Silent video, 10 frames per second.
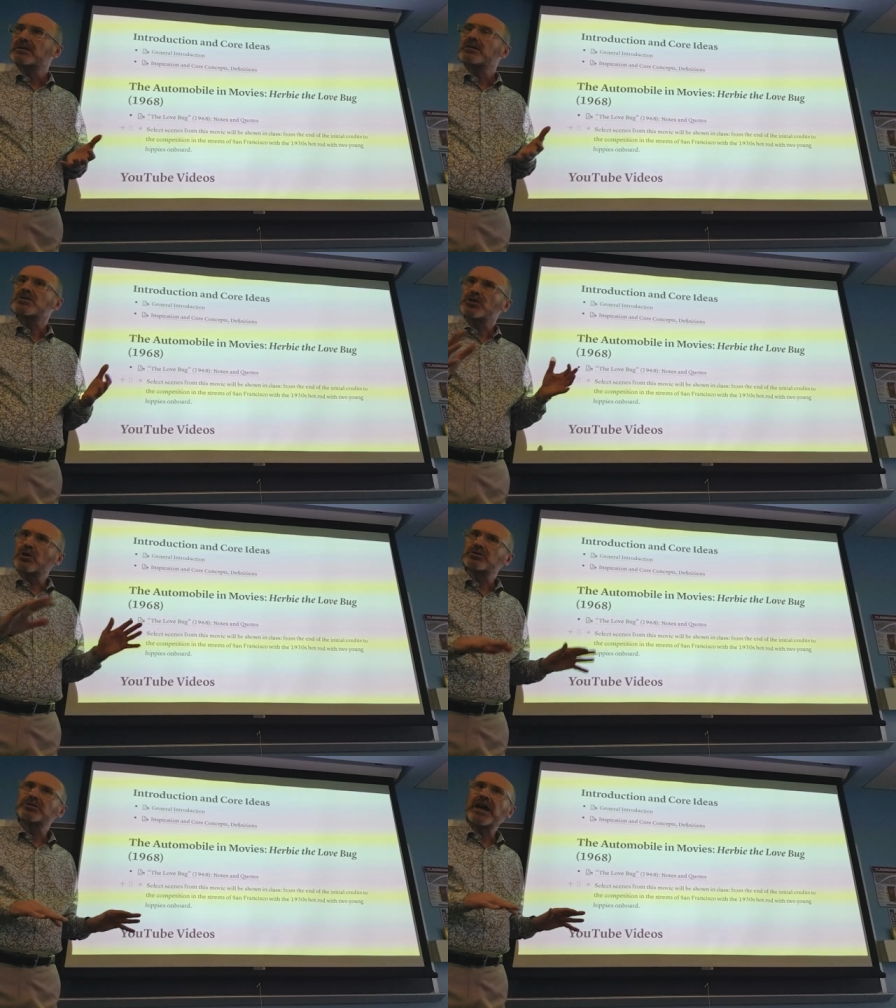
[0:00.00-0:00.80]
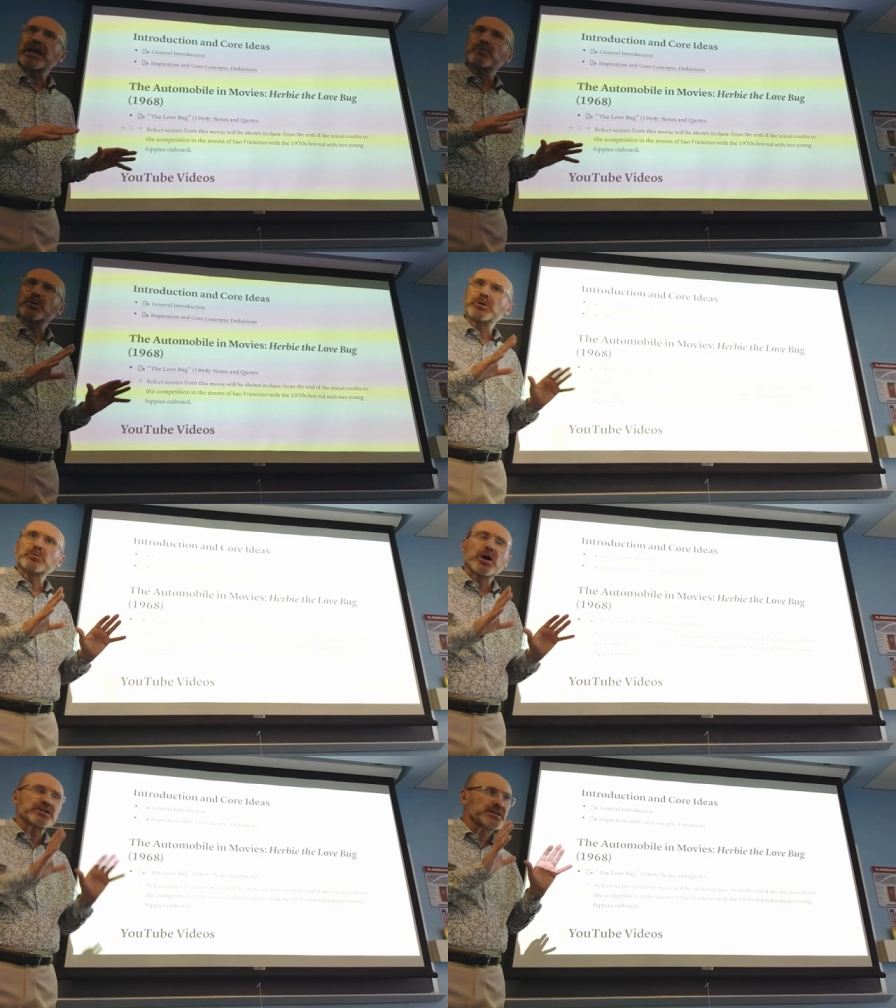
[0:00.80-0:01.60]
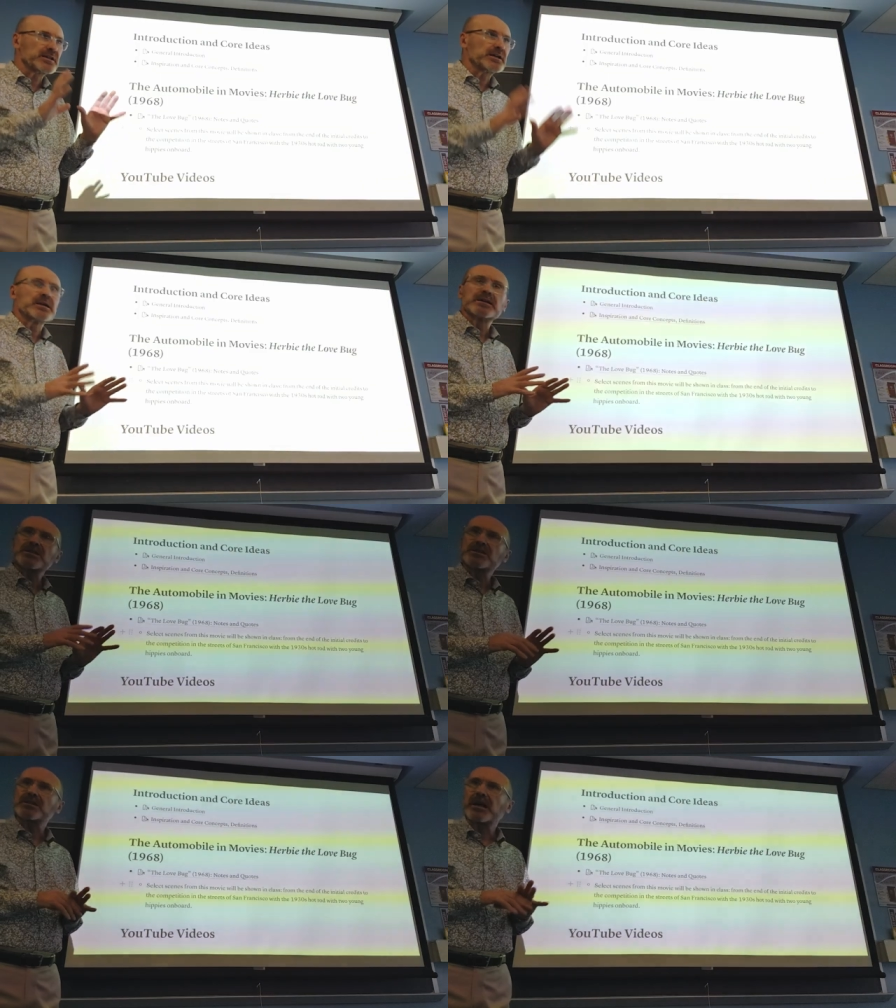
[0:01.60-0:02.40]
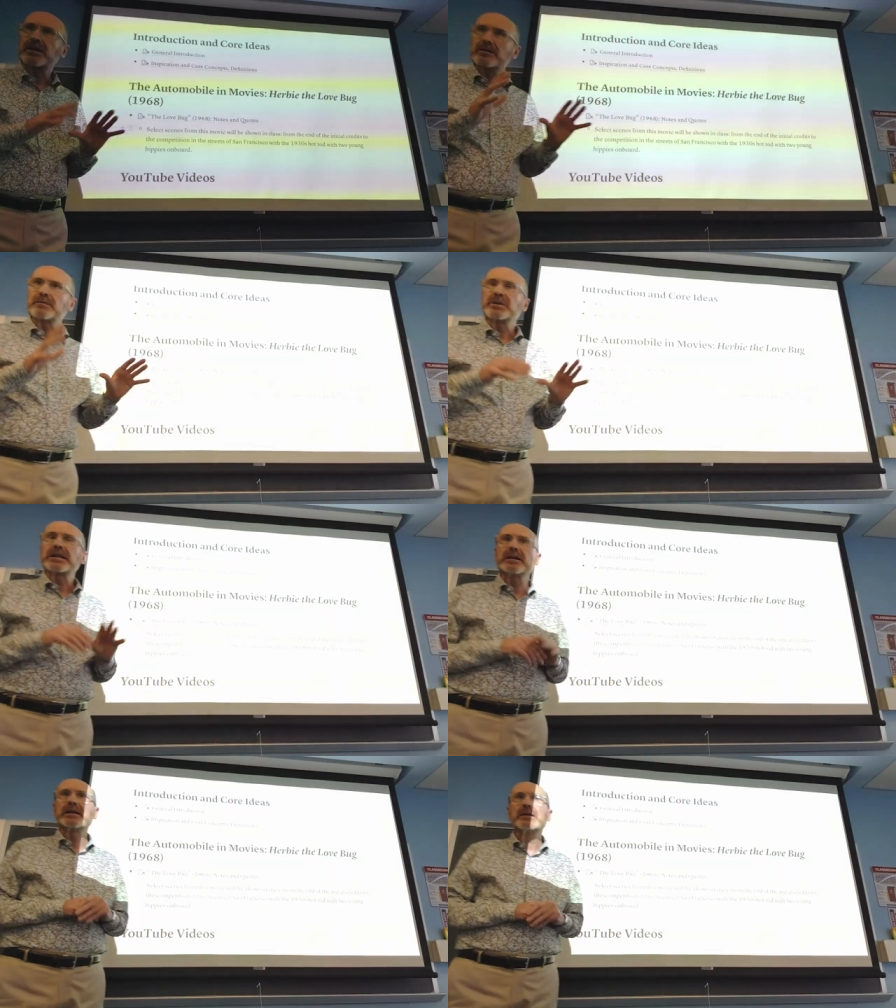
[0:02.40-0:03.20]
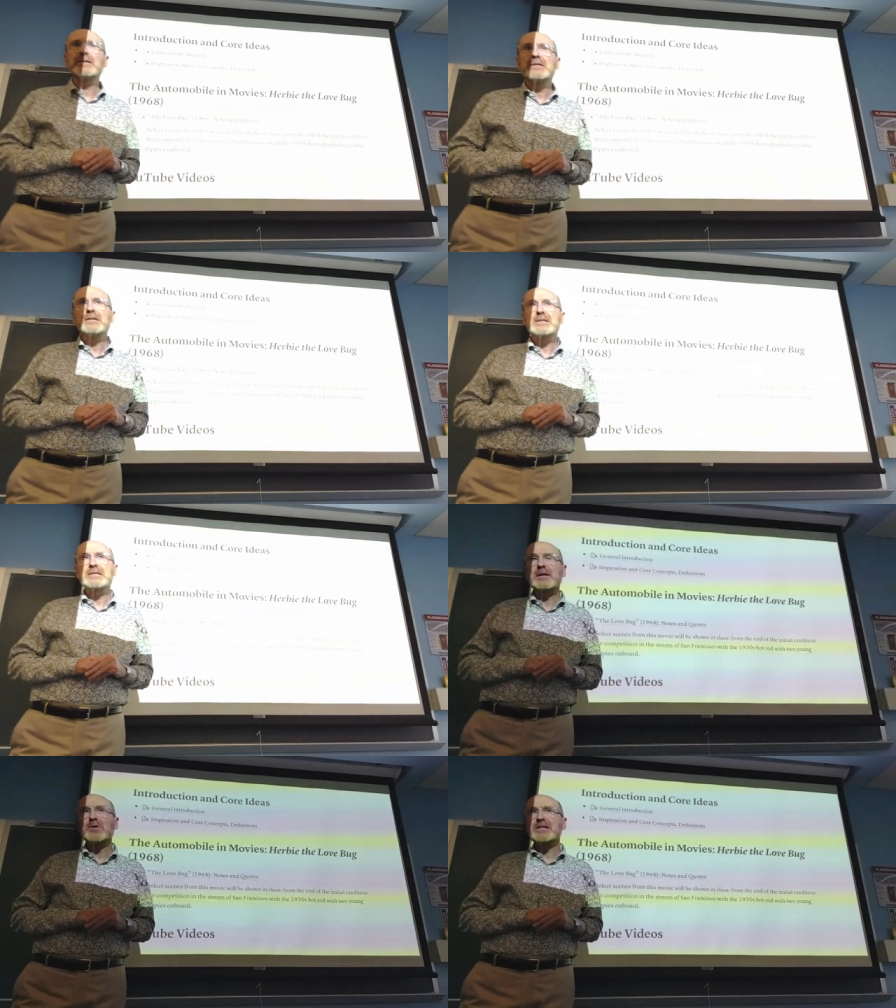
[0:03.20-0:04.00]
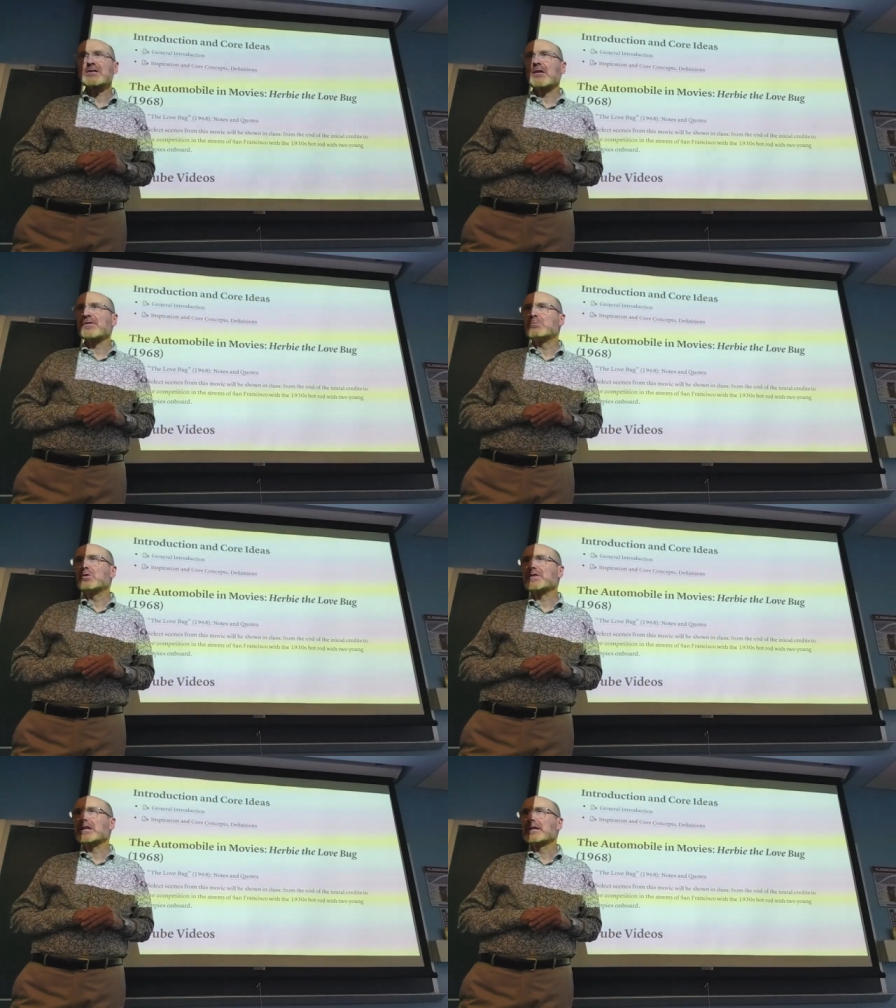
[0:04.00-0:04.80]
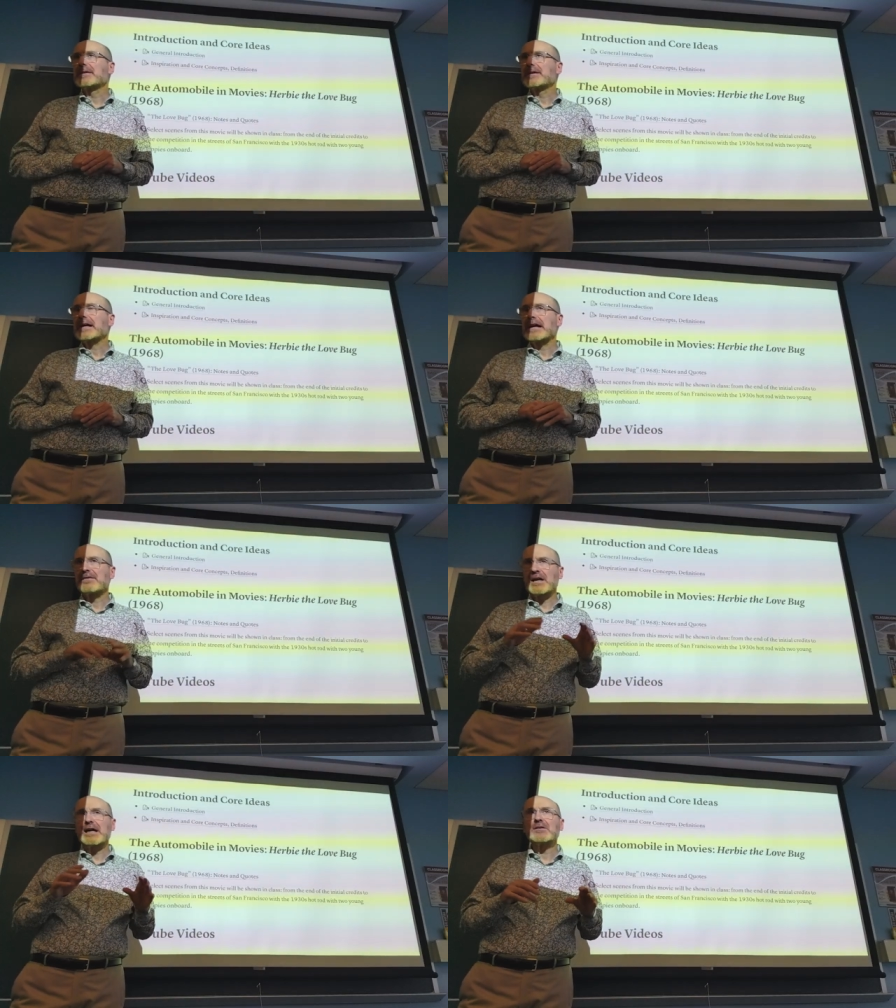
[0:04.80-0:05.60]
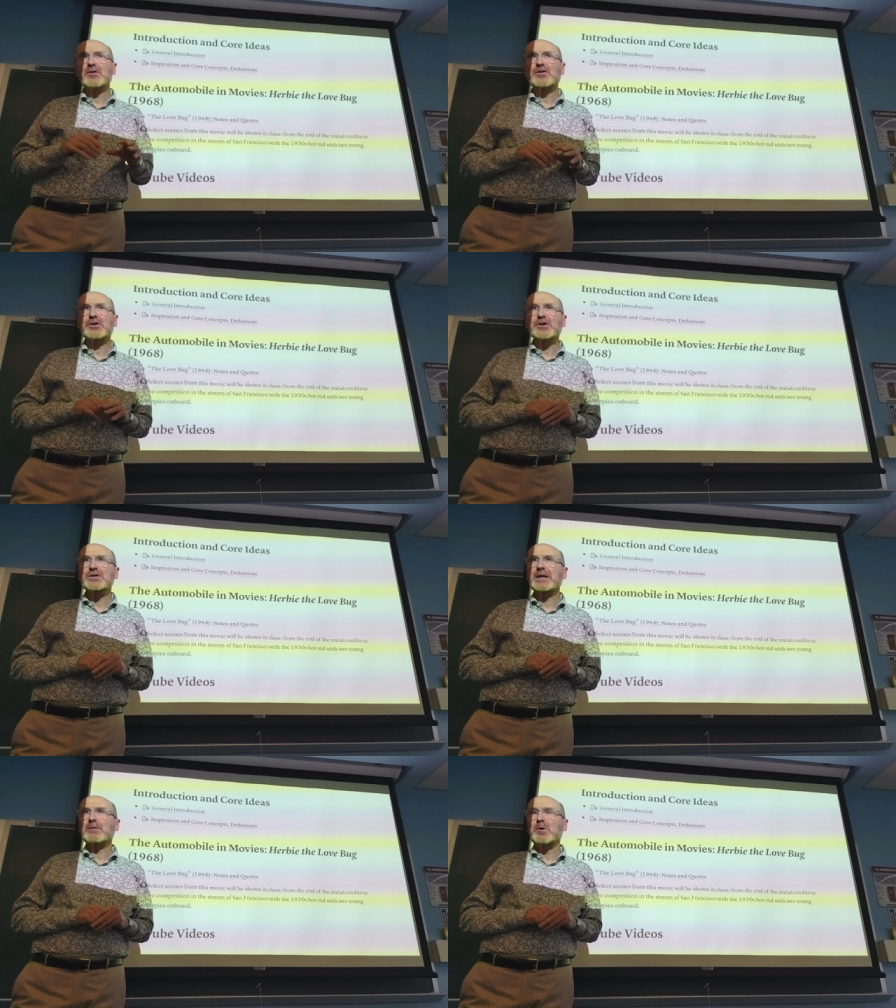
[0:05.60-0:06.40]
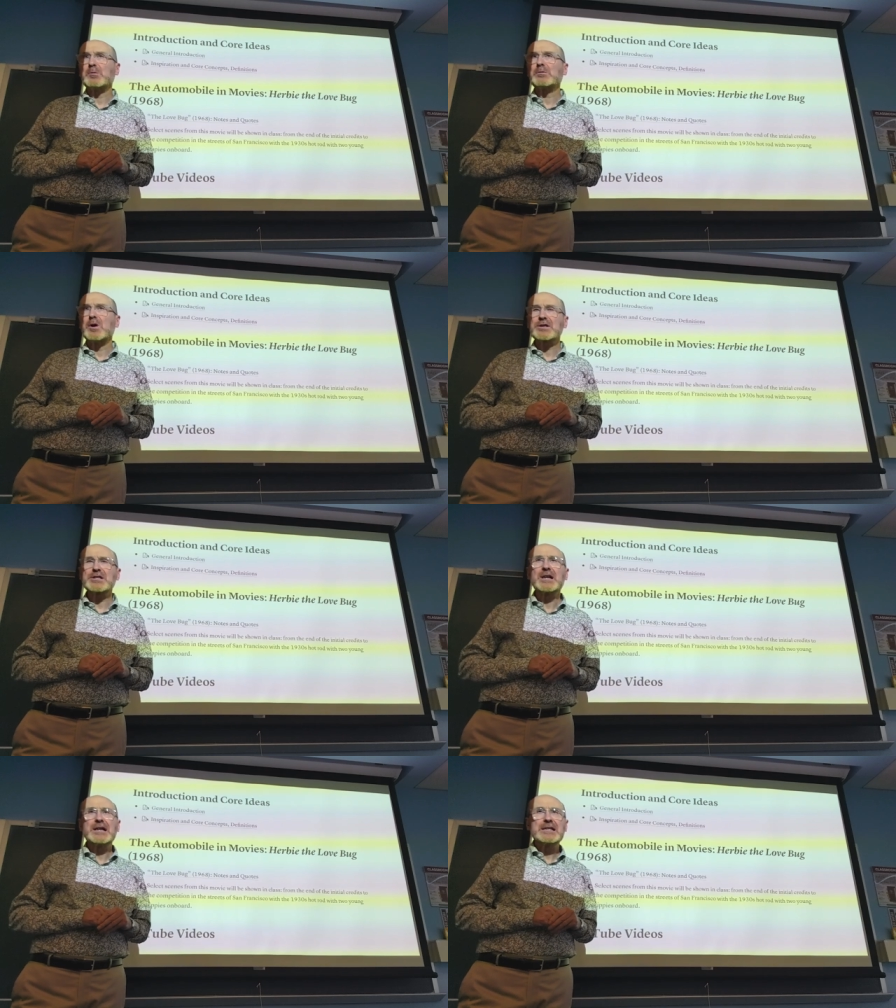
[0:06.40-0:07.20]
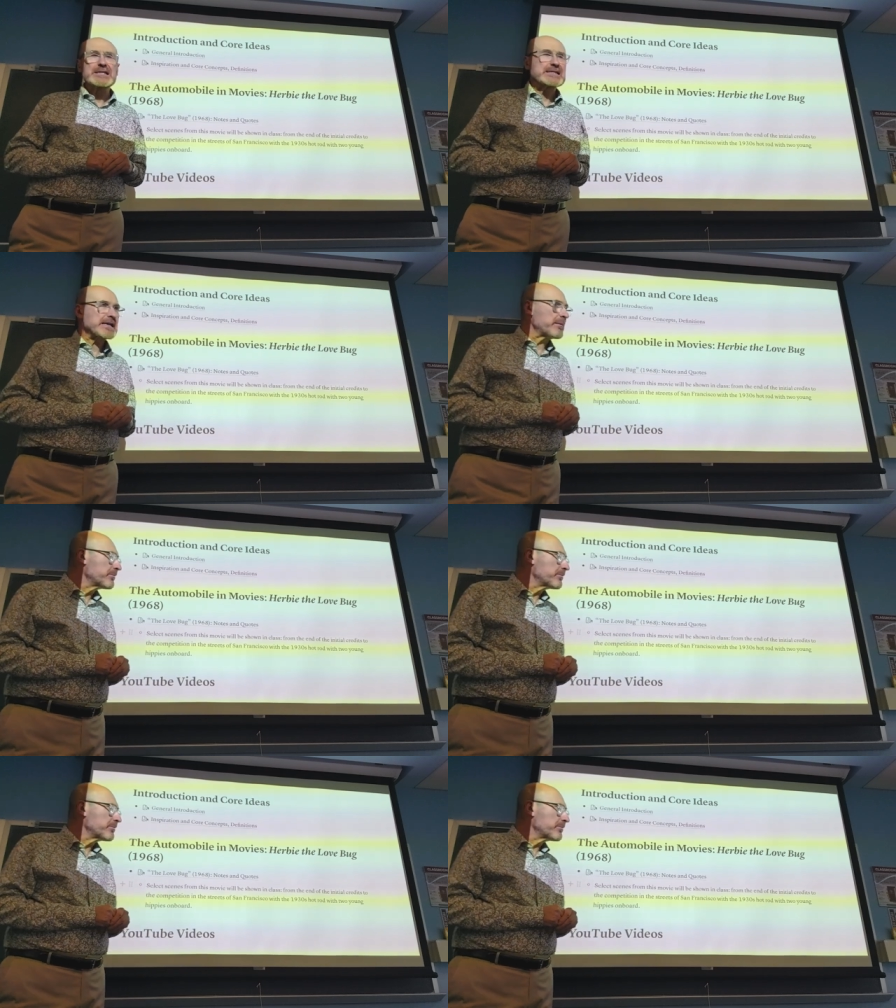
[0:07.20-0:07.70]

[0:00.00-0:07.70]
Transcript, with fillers: So today we will watch the start, the beginning sequences of the movie, and then Thursday we will watch some